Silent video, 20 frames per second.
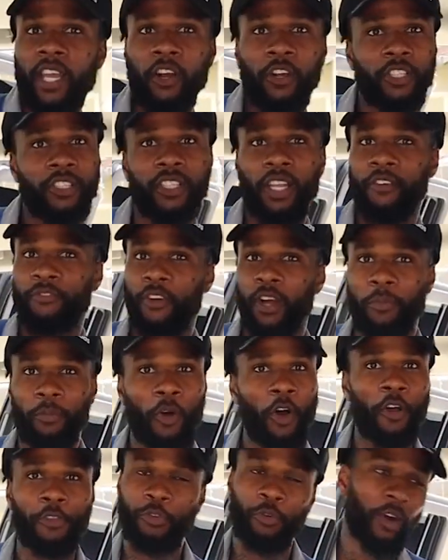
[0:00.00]
tearing stuff up
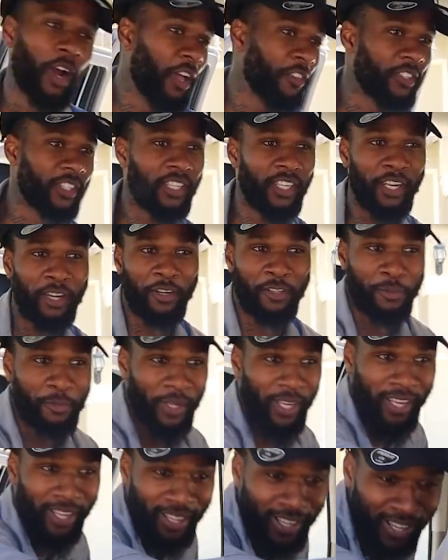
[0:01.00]
all throughout the years,
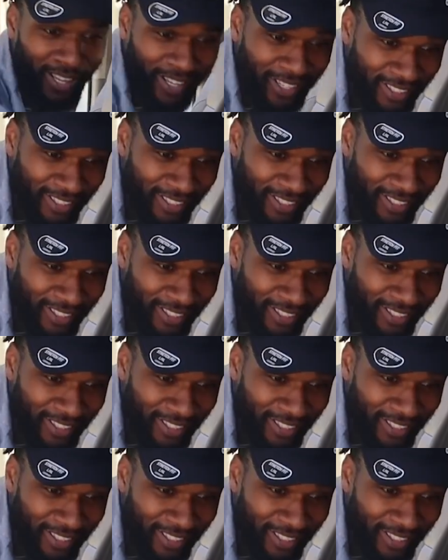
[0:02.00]
man.